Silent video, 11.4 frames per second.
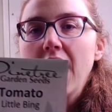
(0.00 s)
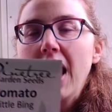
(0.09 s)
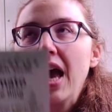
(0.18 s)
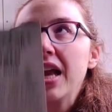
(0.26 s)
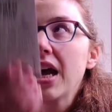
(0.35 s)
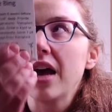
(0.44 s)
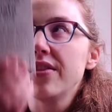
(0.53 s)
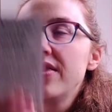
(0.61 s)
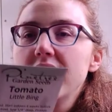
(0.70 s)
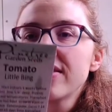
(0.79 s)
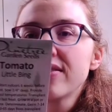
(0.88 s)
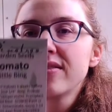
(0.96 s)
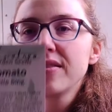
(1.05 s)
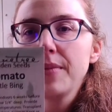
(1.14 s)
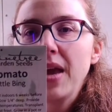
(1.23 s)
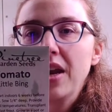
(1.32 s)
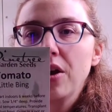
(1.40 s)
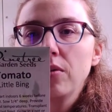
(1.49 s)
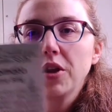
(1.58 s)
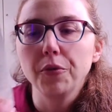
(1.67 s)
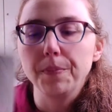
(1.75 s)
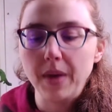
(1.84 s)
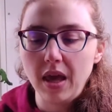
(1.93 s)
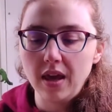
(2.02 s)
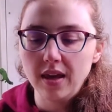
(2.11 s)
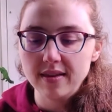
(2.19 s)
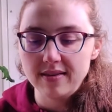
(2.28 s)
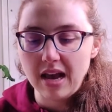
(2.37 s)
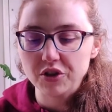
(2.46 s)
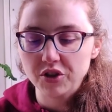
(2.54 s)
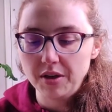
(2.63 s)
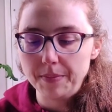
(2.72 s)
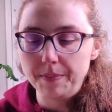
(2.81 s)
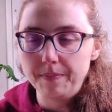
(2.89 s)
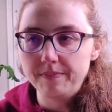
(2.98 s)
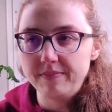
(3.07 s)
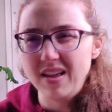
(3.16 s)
And this tomato, Little Bing, is actually,